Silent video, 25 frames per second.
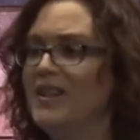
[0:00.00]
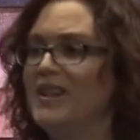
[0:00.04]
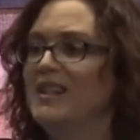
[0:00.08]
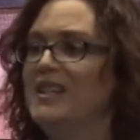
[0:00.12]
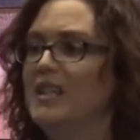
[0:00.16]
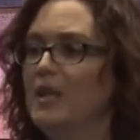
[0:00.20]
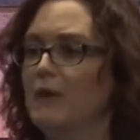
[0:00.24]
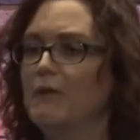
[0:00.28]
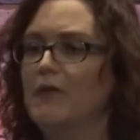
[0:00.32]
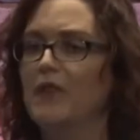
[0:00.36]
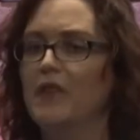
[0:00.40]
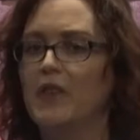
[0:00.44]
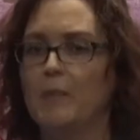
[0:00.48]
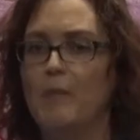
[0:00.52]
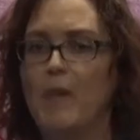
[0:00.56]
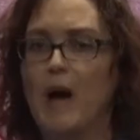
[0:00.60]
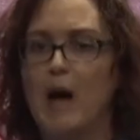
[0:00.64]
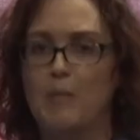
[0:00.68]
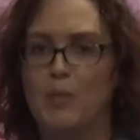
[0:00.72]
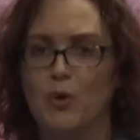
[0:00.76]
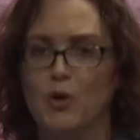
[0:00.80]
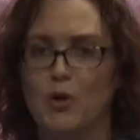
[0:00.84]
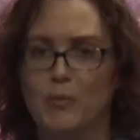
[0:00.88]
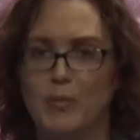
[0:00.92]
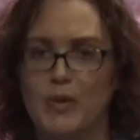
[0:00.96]
is different than my
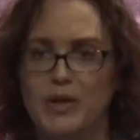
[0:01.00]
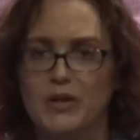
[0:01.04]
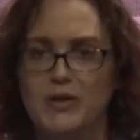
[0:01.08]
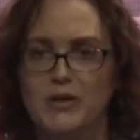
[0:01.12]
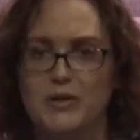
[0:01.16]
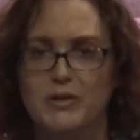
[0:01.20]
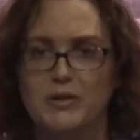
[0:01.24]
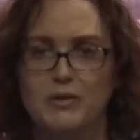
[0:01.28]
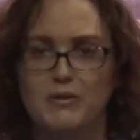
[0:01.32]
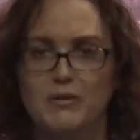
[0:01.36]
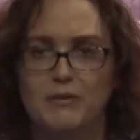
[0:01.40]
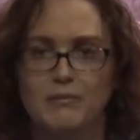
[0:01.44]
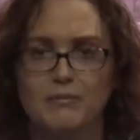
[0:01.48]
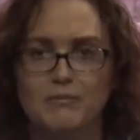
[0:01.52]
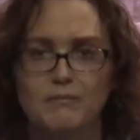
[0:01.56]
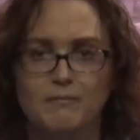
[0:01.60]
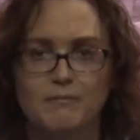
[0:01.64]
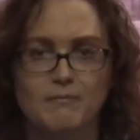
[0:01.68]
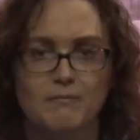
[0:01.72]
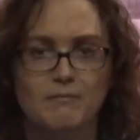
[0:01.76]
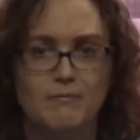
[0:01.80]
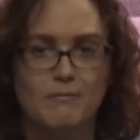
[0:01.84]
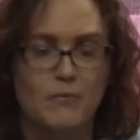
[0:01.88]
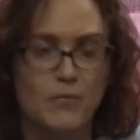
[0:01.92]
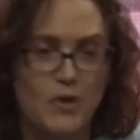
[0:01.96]
purpose.
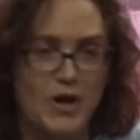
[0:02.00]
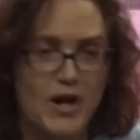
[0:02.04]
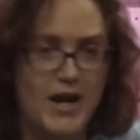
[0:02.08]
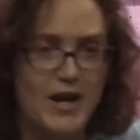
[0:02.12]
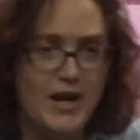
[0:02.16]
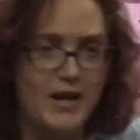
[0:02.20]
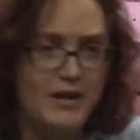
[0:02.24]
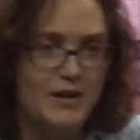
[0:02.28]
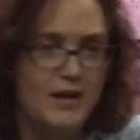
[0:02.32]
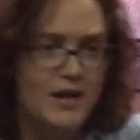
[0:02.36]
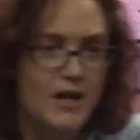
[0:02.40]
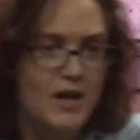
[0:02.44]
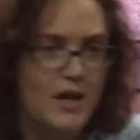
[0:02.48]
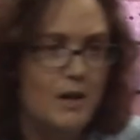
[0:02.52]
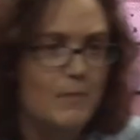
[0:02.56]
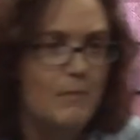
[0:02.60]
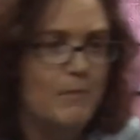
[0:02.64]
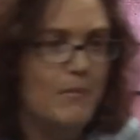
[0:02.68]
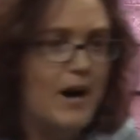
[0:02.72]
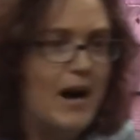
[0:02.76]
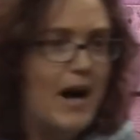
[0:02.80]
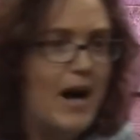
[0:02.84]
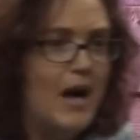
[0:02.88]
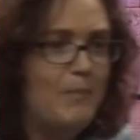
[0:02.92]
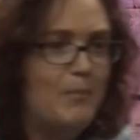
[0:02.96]
Right?
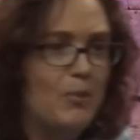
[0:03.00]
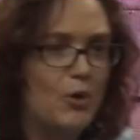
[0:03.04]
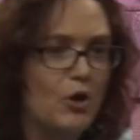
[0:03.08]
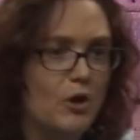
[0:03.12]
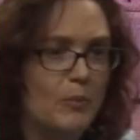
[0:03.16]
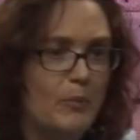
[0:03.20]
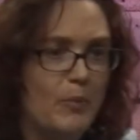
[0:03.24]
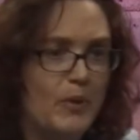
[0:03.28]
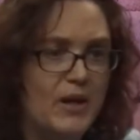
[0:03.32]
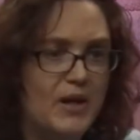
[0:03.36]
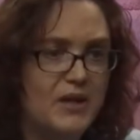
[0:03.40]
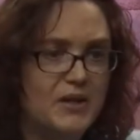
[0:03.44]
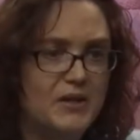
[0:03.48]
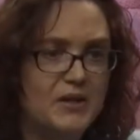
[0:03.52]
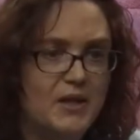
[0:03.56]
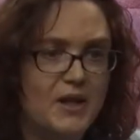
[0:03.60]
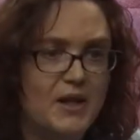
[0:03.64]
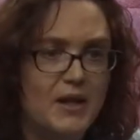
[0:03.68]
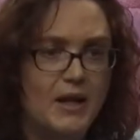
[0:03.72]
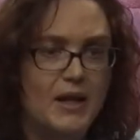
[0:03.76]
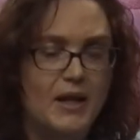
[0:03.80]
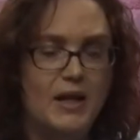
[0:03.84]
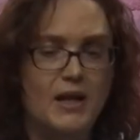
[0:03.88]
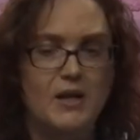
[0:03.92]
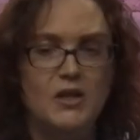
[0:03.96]
My purpose
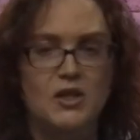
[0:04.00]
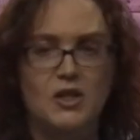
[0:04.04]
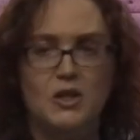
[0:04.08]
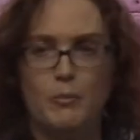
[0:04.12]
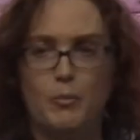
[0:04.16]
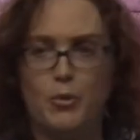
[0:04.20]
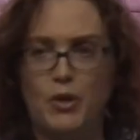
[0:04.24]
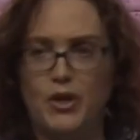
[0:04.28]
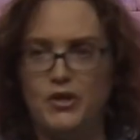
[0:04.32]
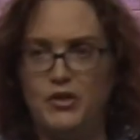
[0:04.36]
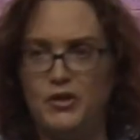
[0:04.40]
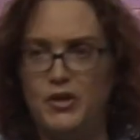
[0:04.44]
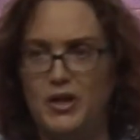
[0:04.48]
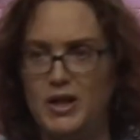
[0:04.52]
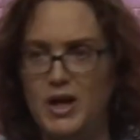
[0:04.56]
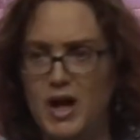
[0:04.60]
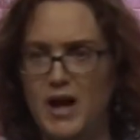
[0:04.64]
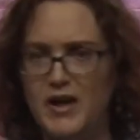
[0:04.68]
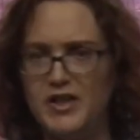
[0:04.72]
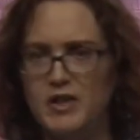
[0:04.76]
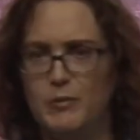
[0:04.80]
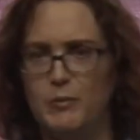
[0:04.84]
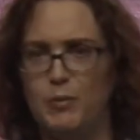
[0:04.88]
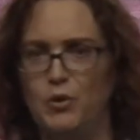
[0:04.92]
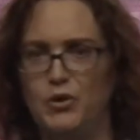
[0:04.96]
is to preach the
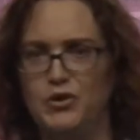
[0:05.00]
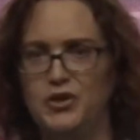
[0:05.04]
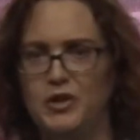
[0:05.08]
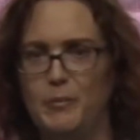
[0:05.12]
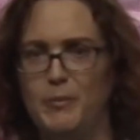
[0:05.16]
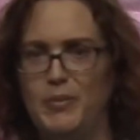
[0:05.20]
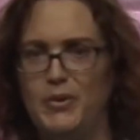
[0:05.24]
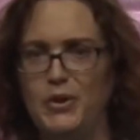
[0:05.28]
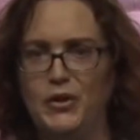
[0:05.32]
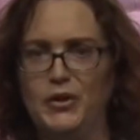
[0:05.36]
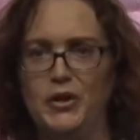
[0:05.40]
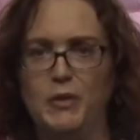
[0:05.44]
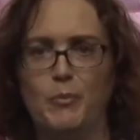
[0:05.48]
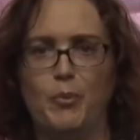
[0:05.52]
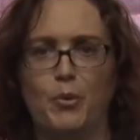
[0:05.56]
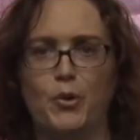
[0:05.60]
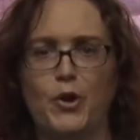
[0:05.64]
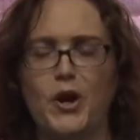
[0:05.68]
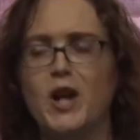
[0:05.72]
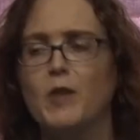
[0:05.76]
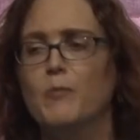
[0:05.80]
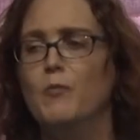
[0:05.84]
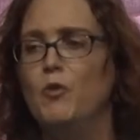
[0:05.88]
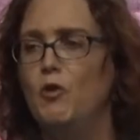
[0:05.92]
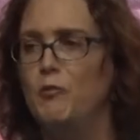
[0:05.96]
gospel, to build a
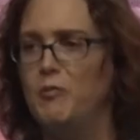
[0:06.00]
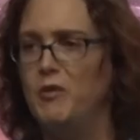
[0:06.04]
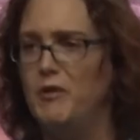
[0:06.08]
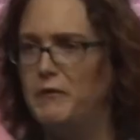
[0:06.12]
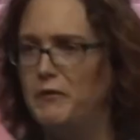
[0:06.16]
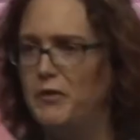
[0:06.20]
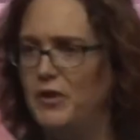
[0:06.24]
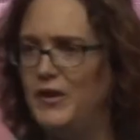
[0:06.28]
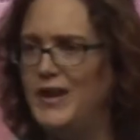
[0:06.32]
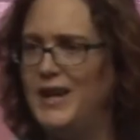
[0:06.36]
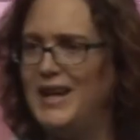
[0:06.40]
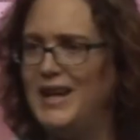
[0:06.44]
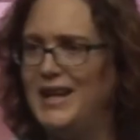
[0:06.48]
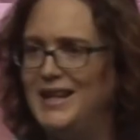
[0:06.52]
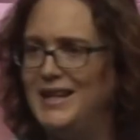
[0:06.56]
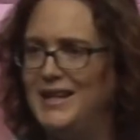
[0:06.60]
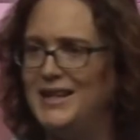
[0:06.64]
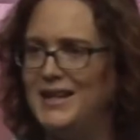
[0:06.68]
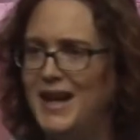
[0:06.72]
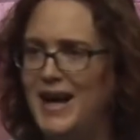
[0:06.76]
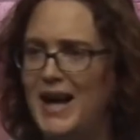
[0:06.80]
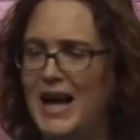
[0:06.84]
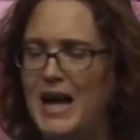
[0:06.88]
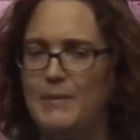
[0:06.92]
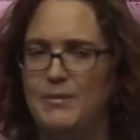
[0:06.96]
prayer movement for the end
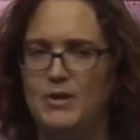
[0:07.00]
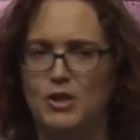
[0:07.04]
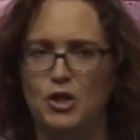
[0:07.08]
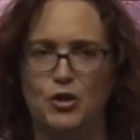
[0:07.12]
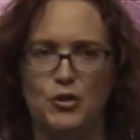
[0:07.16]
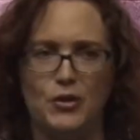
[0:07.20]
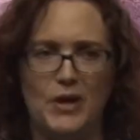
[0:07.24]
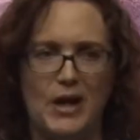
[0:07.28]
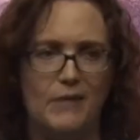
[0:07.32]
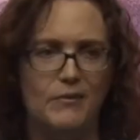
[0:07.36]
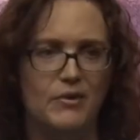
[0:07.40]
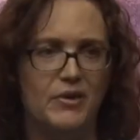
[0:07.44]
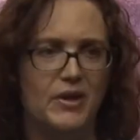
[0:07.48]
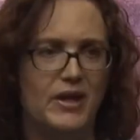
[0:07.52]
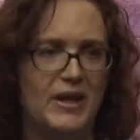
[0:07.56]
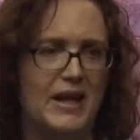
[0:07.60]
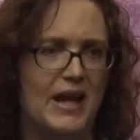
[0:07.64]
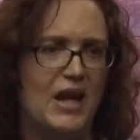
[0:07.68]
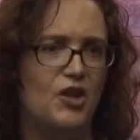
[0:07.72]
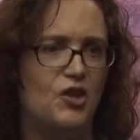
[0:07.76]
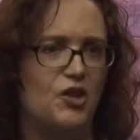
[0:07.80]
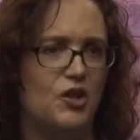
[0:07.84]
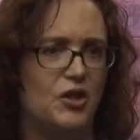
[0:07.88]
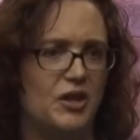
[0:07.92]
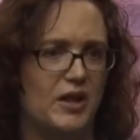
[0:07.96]
times, to travel the
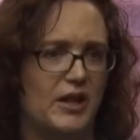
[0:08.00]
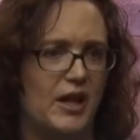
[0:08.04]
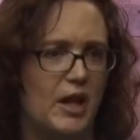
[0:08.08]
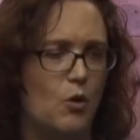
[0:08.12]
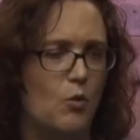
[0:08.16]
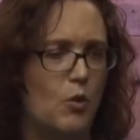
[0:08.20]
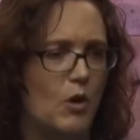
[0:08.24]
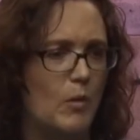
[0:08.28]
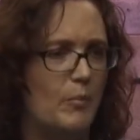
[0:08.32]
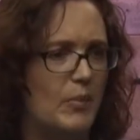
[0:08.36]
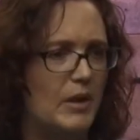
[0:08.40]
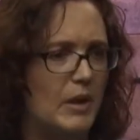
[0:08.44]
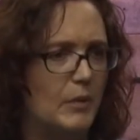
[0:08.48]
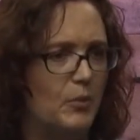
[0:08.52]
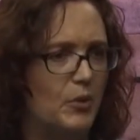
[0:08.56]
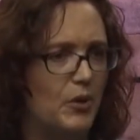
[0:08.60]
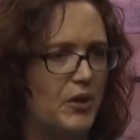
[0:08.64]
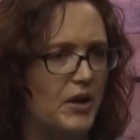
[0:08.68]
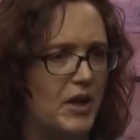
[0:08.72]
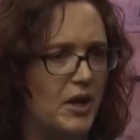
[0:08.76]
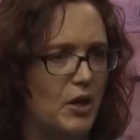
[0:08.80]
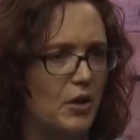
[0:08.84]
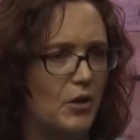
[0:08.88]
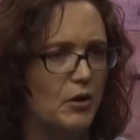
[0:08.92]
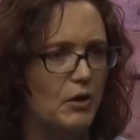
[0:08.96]
nations and equip people
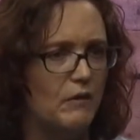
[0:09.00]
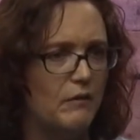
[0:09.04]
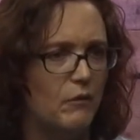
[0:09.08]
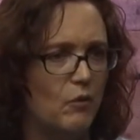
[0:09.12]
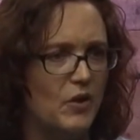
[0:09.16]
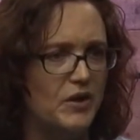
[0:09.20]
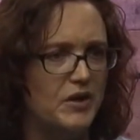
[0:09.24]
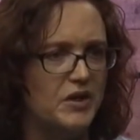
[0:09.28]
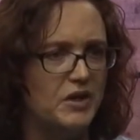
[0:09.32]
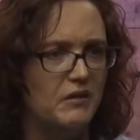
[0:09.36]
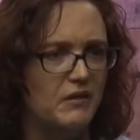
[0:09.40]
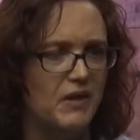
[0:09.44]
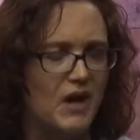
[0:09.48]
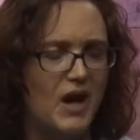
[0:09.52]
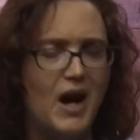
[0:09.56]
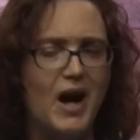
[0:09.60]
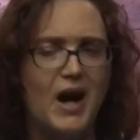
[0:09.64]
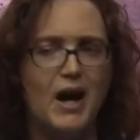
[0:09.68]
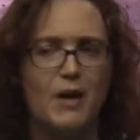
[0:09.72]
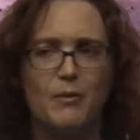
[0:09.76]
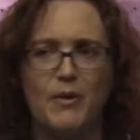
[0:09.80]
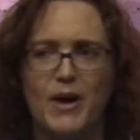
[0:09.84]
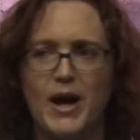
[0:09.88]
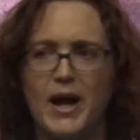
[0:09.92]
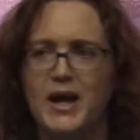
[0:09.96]
to hear the voice of
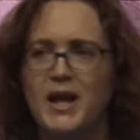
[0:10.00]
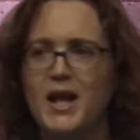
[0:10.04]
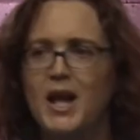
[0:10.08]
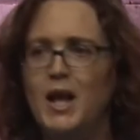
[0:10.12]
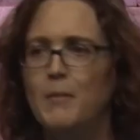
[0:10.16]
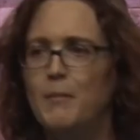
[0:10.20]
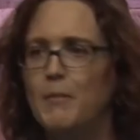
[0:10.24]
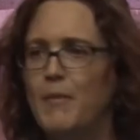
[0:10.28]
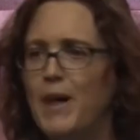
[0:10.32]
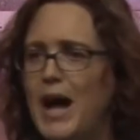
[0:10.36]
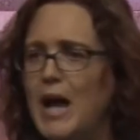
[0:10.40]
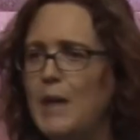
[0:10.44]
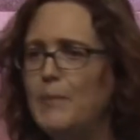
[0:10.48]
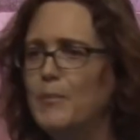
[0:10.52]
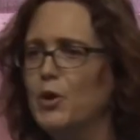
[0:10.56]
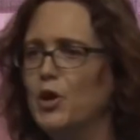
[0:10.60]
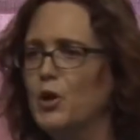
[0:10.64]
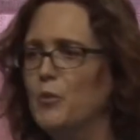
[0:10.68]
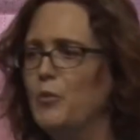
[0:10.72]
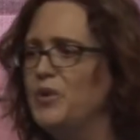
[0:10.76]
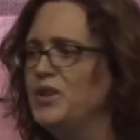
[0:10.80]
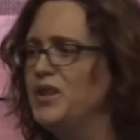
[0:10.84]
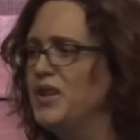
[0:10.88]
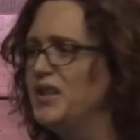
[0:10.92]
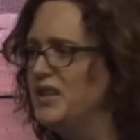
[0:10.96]
God, right? My
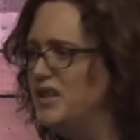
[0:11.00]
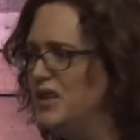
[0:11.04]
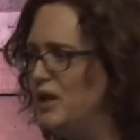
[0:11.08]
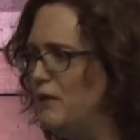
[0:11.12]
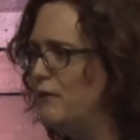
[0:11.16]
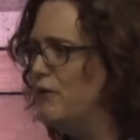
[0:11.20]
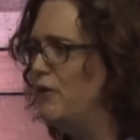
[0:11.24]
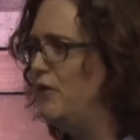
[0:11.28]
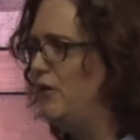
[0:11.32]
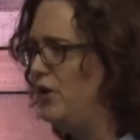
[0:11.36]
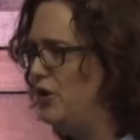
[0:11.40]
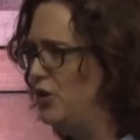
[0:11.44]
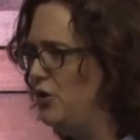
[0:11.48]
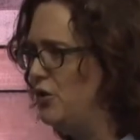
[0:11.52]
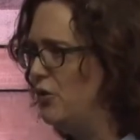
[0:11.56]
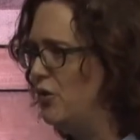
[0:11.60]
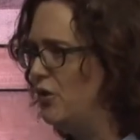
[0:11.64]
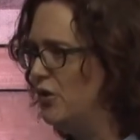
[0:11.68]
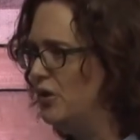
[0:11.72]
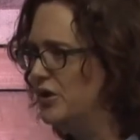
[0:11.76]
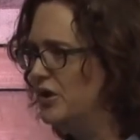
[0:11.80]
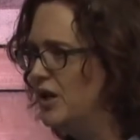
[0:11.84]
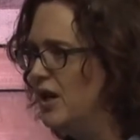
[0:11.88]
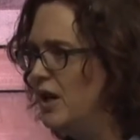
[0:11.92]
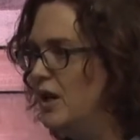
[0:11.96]
purpose is different than
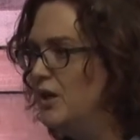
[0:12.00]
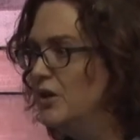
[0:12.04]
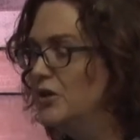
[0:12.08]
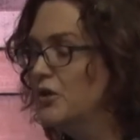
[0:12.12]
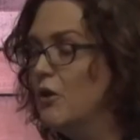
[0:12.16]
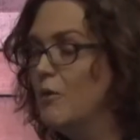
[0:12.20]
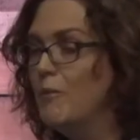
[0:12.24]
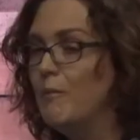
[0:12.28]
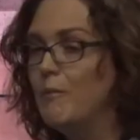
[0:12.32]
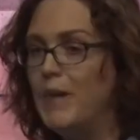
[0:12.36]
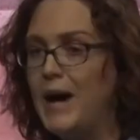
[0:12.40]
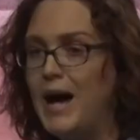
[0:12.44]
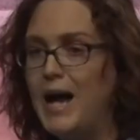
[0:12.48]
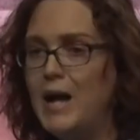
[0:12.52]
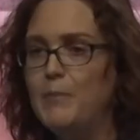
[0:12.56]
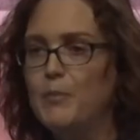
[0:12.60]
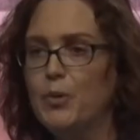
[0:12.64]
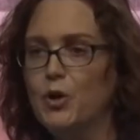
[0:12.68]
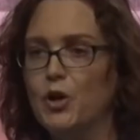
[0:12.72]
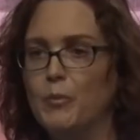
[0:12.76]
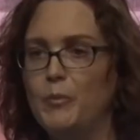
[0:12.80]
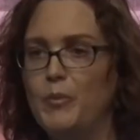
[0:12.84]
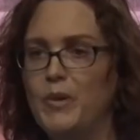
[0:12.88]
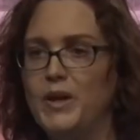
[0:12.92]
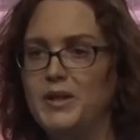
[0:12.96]
yours. So my
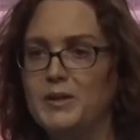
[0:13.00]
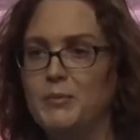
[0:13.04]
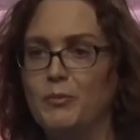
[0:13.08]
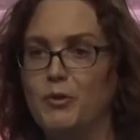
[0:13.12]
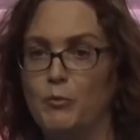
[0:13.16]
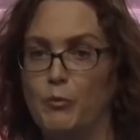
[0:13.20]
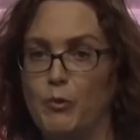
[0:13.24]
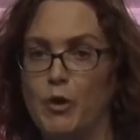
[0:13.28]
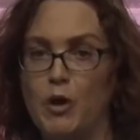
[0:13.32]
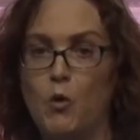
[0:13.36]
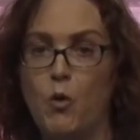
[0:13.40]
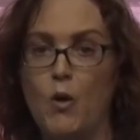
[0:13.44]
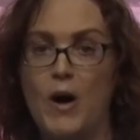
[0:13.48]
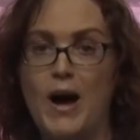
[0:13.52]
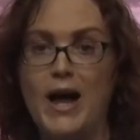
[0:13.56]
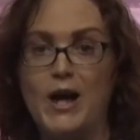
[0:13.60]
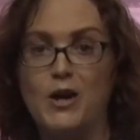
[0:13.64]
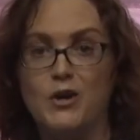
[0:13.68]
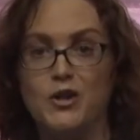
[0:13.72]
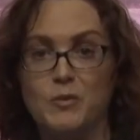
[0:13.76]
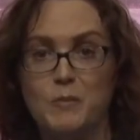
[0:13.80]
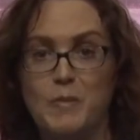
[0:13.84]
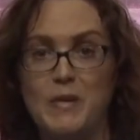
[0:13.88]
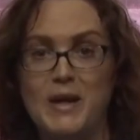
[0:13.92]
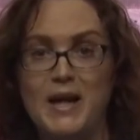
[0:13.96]
purpose
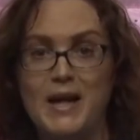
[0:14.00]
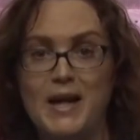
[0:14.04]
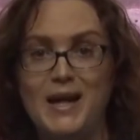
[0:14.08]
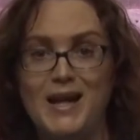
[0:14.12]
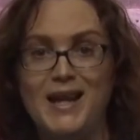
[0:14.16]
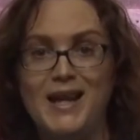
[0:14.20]
requires me